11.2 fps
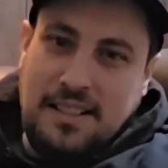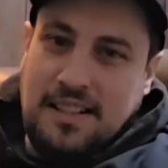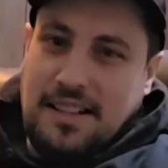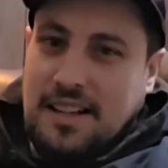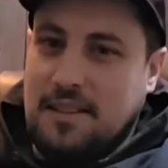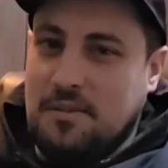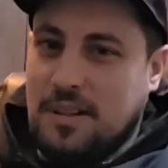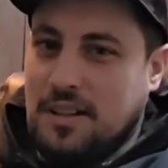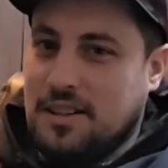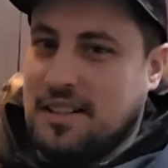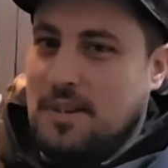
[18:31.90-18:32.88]
I
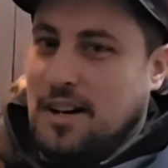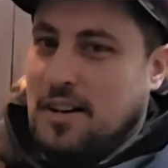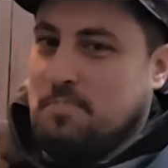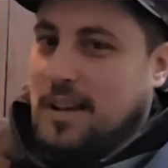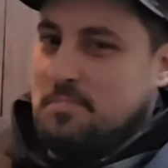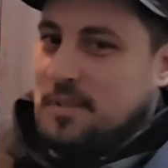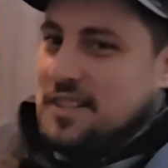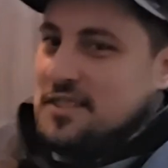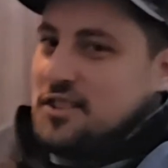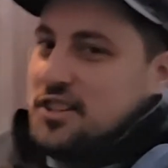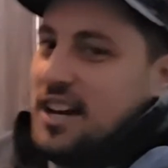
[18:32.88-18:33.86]
welcome all people to
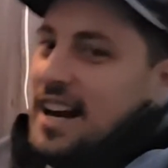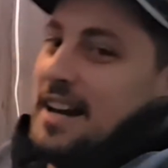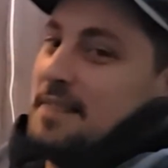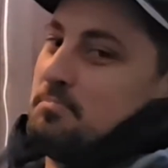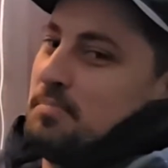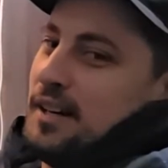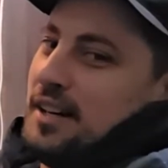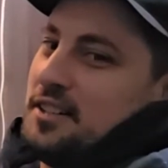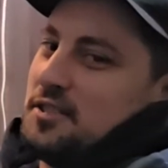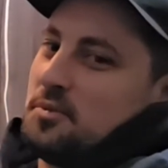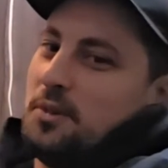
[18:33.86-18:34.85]
chat, but I
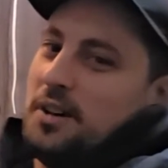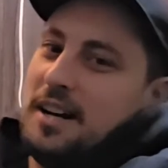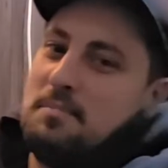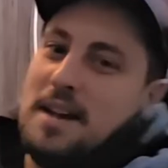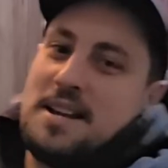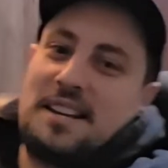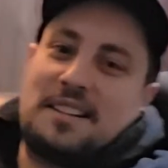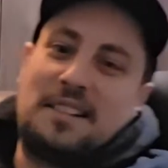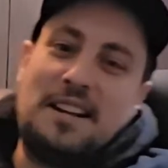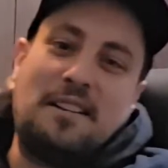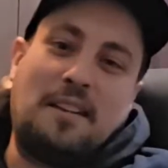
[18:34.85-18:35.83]
just want to make it
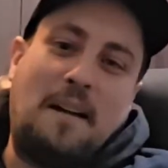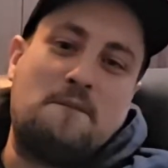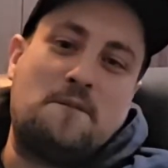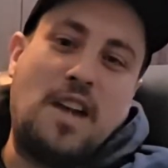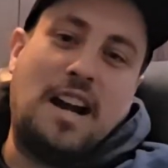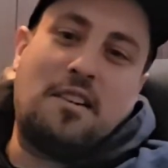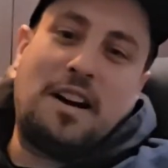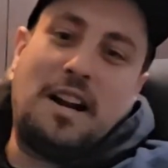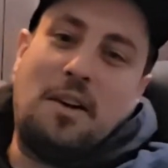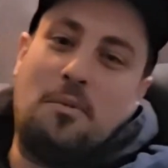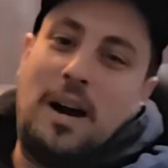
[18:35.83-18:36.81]
clear, I'm very
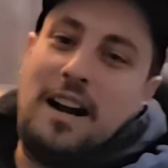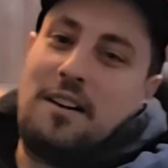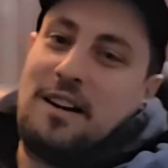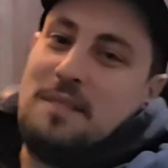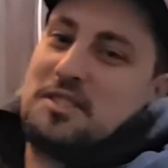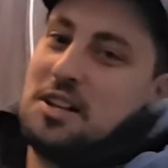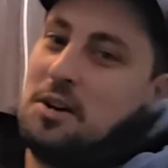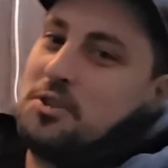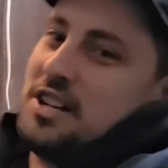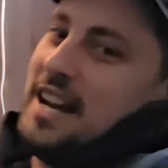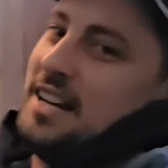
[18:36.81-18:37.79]
aware I'm so
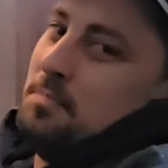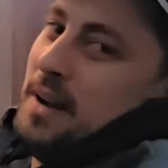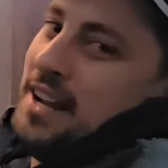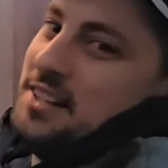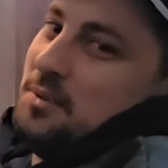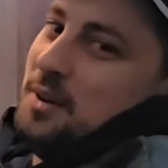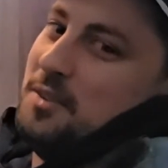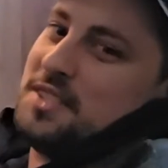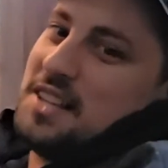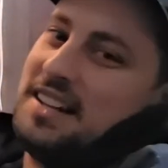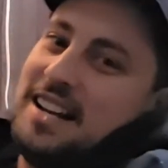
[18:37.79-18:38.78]
shadow banned you won't
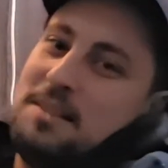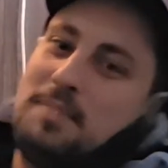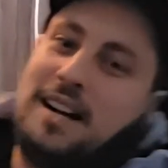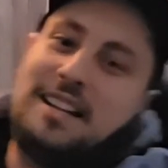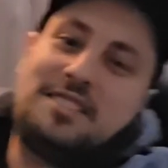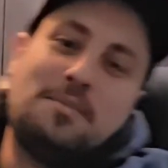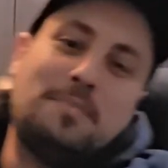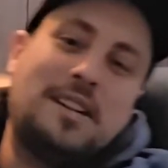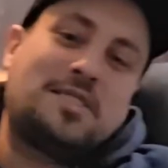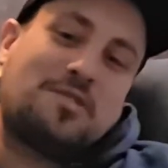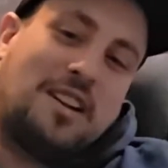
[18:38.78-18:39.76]
send anybody to my stream